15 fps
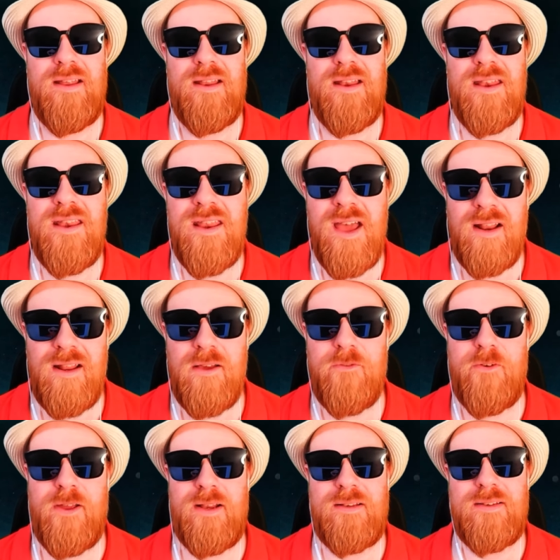None of
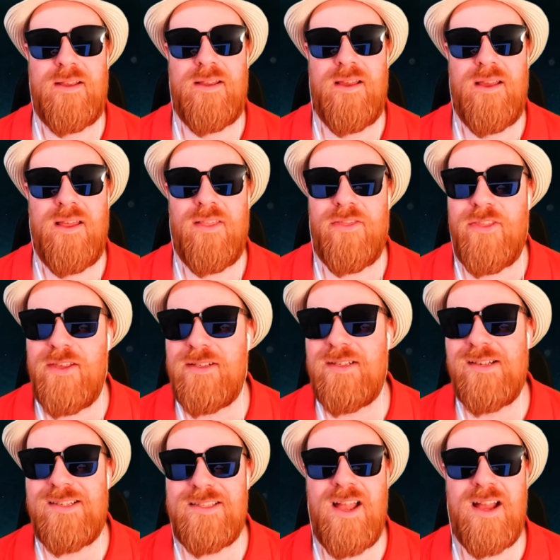it. This
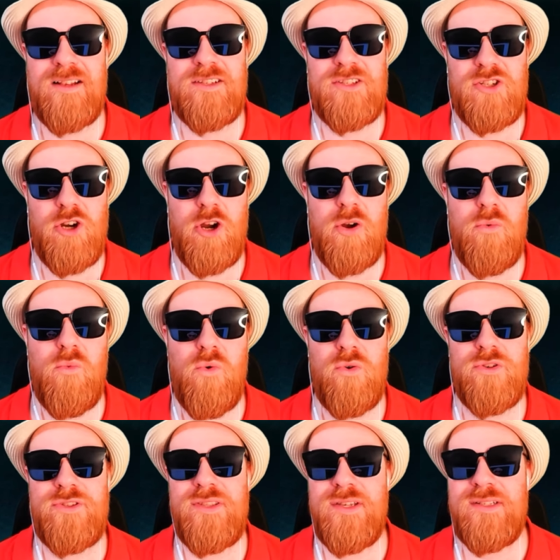is not Star
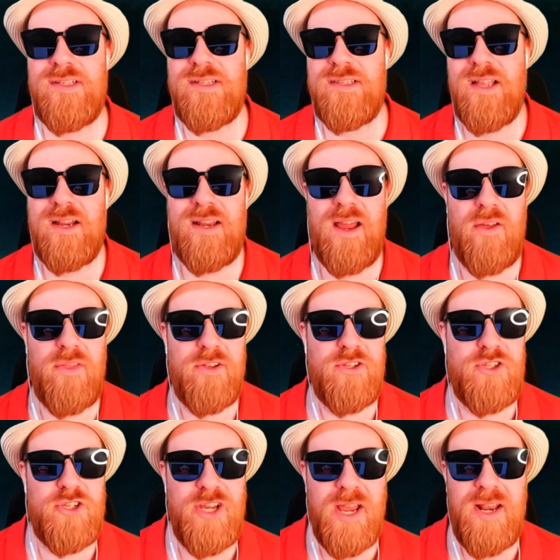Wars. This is not how the
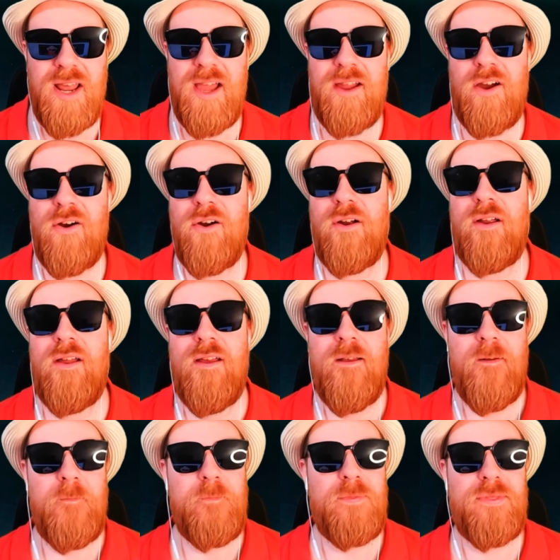Jedi are.
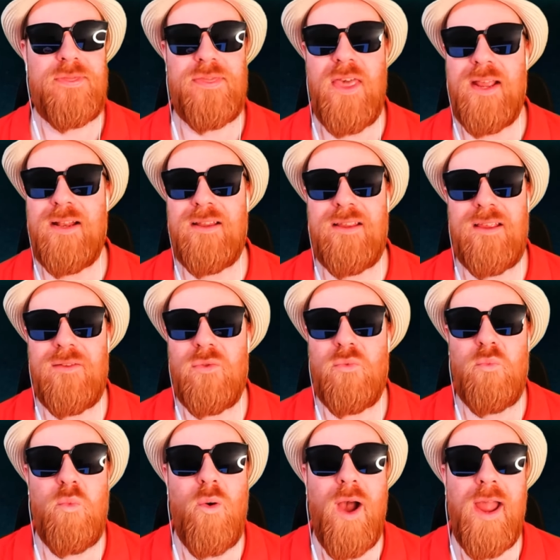
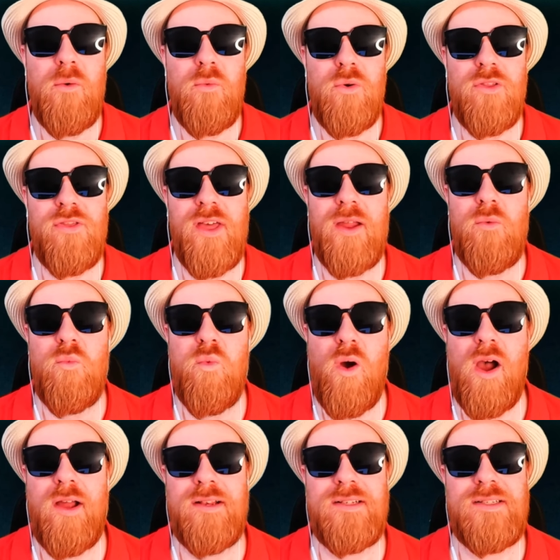Why would they
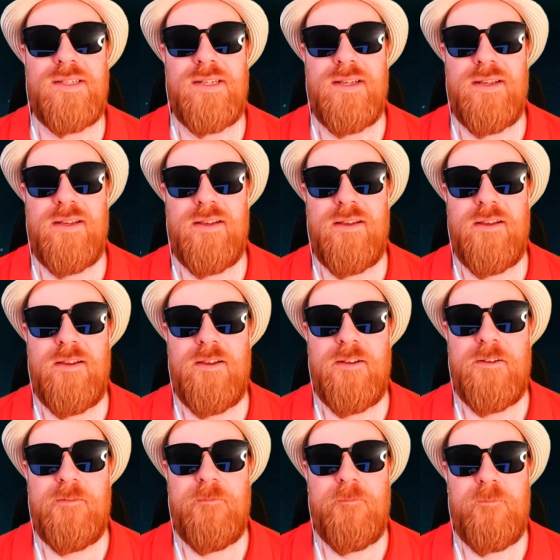want
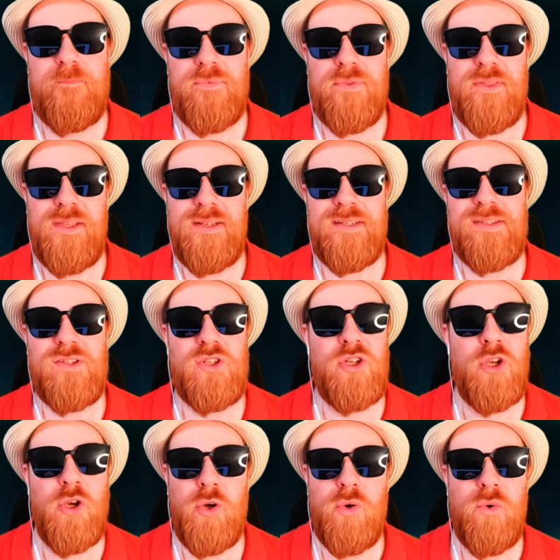these
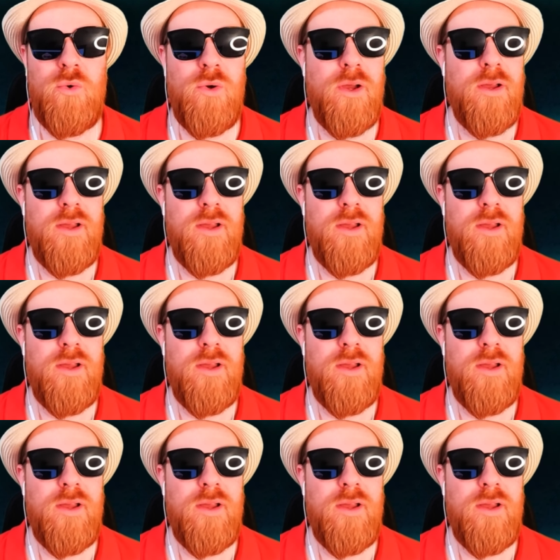two